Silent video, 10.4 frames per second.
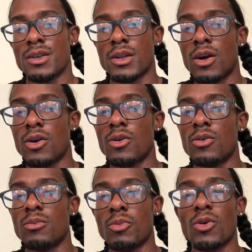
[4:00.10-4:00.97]
you know,
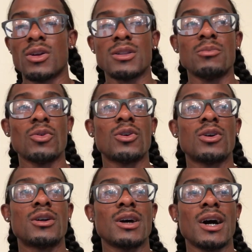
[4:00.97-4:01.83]
I'm going
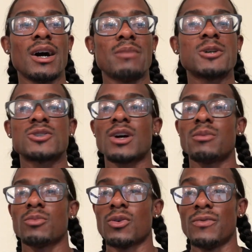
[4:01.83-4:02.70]
to
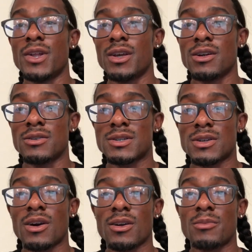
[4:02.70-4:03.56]
drop more videos
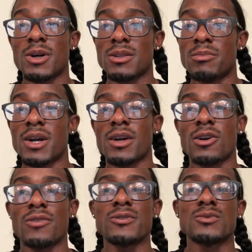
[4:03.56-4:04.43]
talking about the back
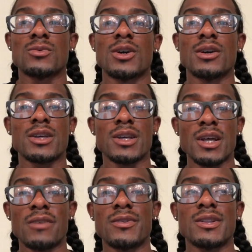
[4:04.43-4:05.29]
office work
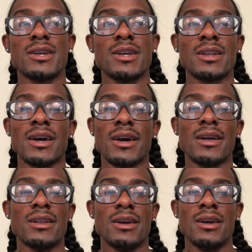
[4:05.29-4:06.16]
and everything
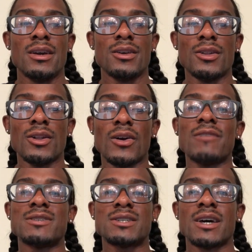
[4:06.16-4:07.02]
that, you know,
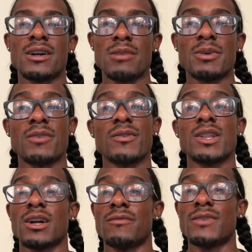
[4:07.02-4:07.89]
I've set up,
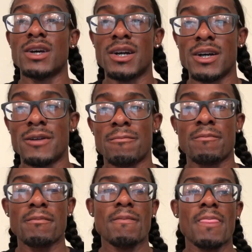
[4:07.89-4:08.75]
everything I've done.
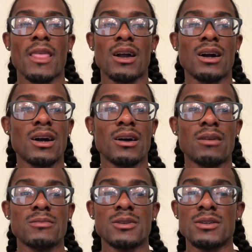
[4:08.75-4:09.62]

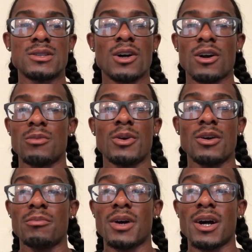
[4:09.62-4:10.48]
I'm going to talk
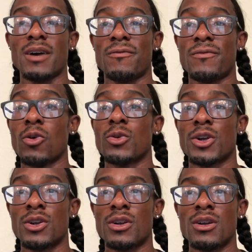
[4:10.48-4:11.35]
about my
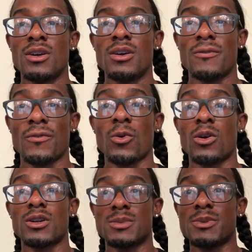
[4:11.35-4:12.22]
folder
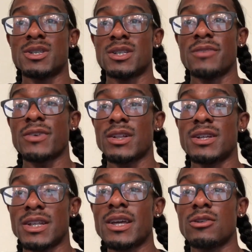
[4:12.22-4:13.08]
for
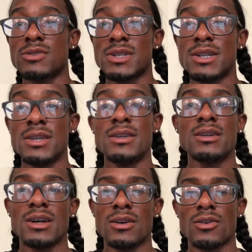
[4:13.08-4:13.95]
specifically DOT
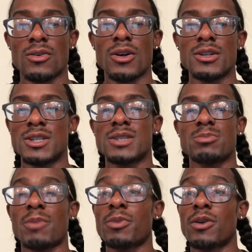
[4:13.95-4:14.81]
or
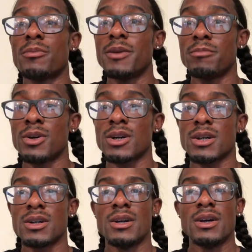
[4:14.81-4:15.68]
just my permit book.